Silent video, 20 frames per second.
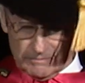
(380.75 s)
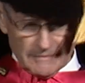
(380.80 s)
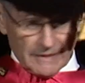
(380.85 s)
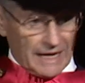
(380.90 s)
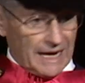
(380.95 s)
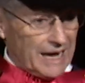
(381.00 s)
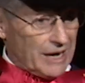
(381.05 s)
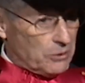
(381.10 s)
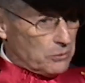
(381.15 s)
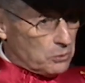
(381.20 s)

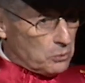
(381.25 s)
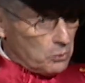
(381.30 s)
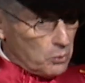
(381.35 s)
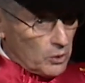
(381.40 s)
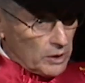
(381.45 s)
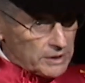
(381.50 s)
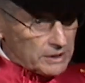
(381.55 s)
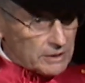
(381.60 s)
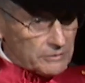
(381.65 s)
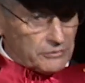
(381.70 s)
How
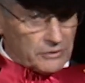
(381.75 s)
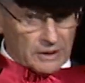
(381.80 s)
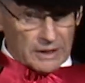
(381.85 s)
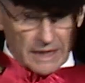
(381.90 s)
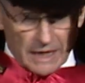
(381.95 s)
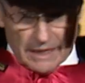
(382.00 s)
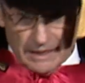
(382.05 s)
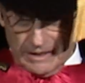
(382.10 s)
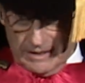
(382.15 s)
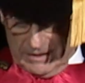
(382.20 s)
wonderful
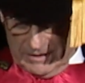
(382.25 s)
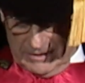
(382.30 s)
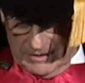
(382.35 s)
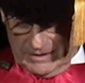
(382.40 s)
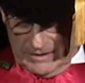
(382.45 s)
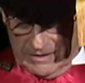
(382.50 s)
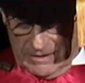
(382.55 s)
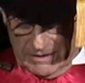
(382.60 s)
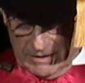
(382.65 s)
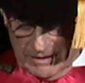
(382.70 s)
that is!